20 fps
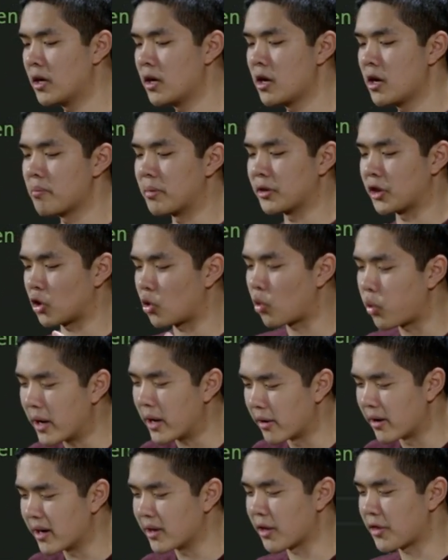but the
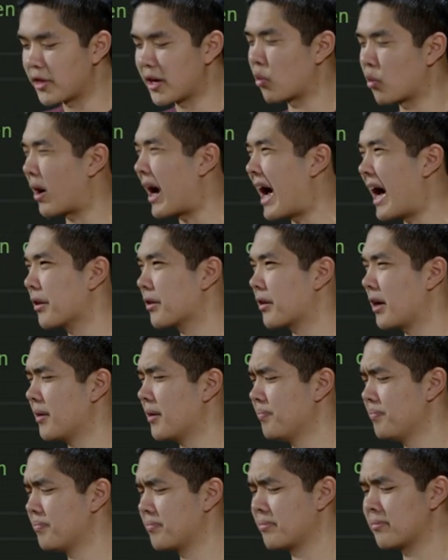query, the thing we're
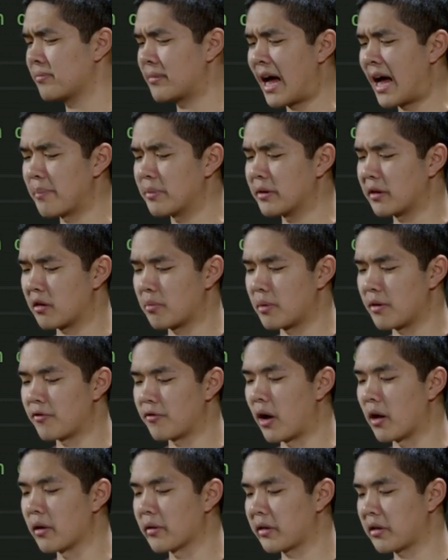asking, happens to be
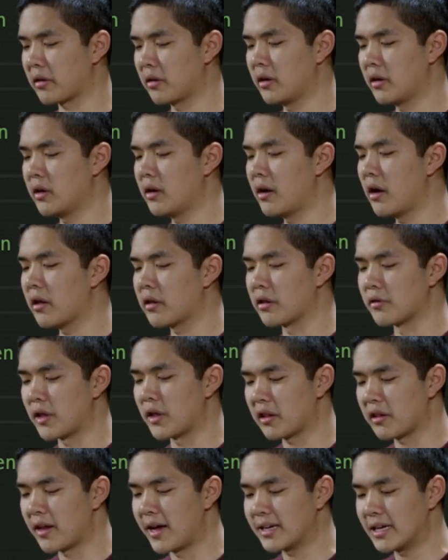false. So
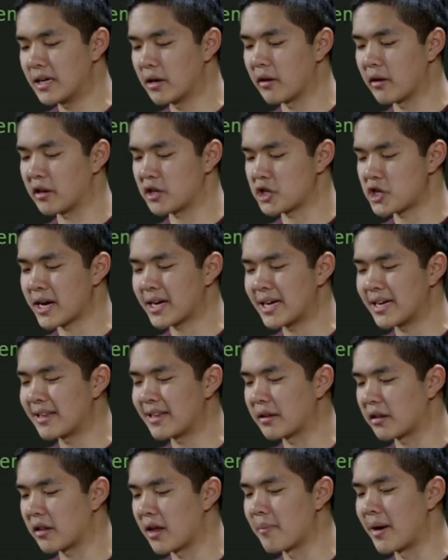this line here is checking
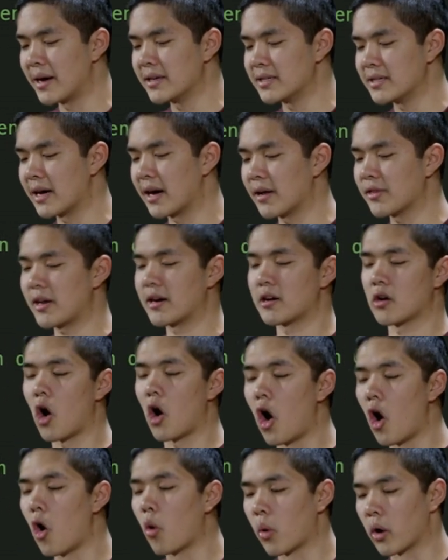that same idea, that in
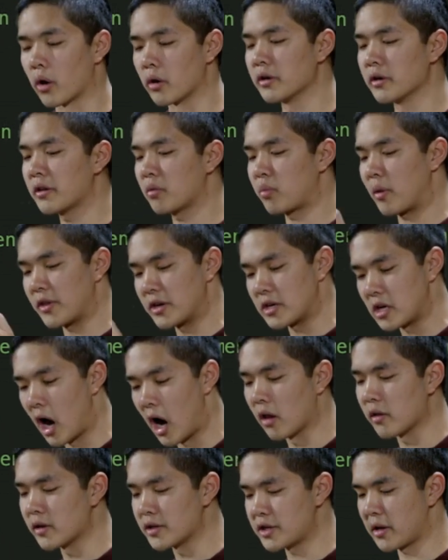all worlds where the
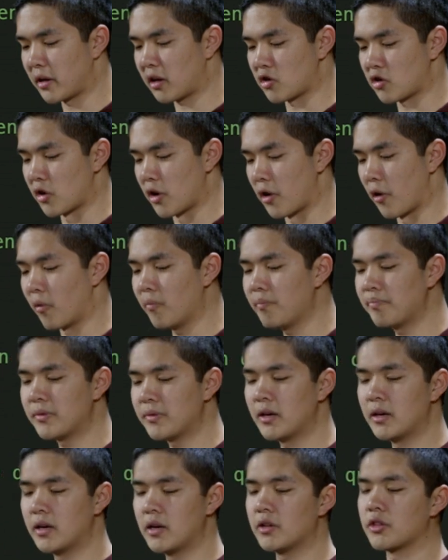knowledge is true,
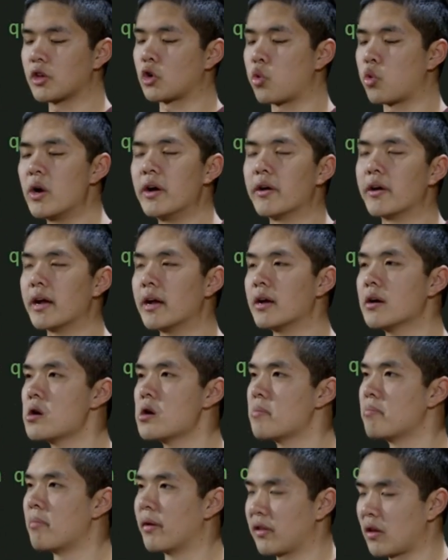the query
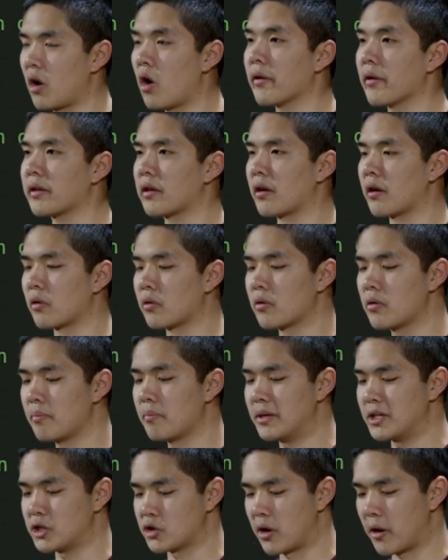must also
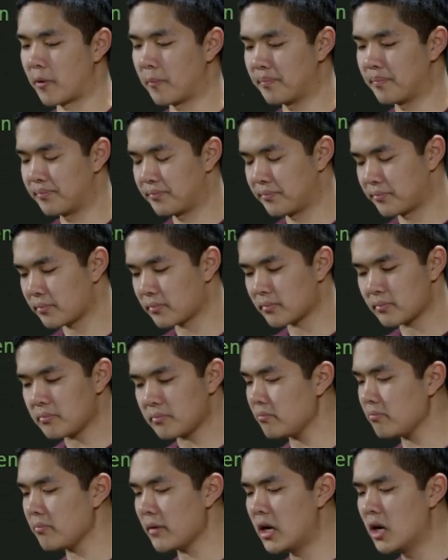be true.
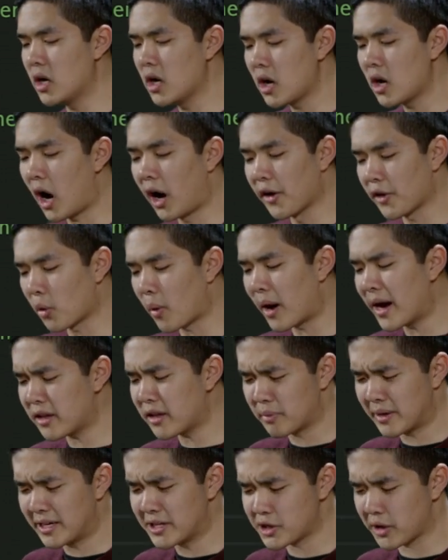Otherwise,
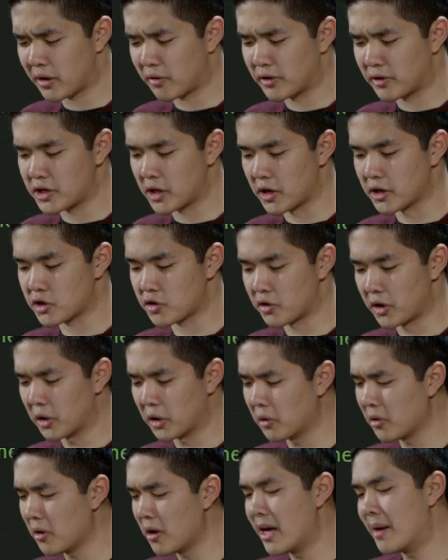we can just return
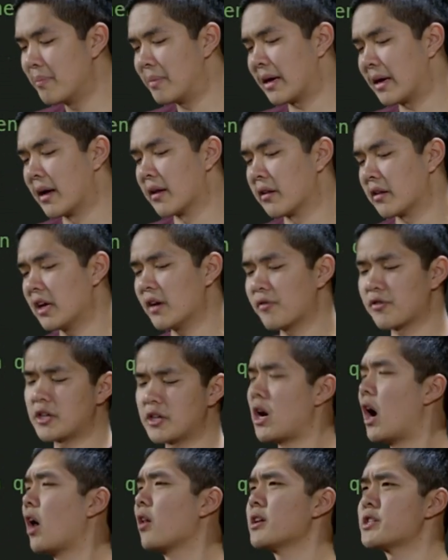true, because if the
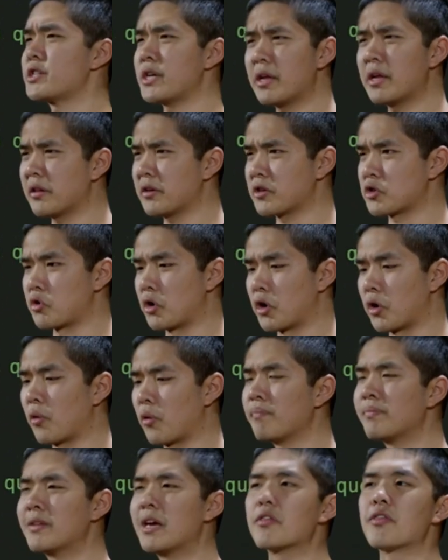knowledge isn't true,
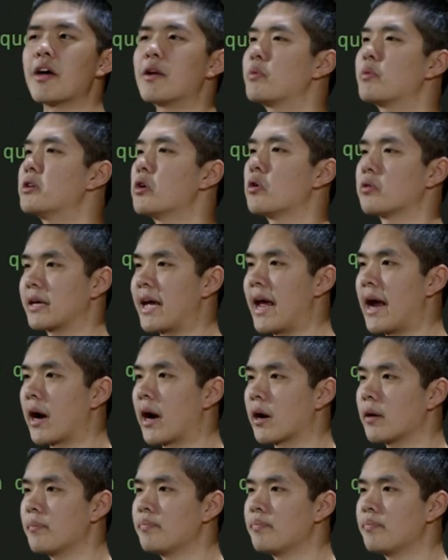then we don't care.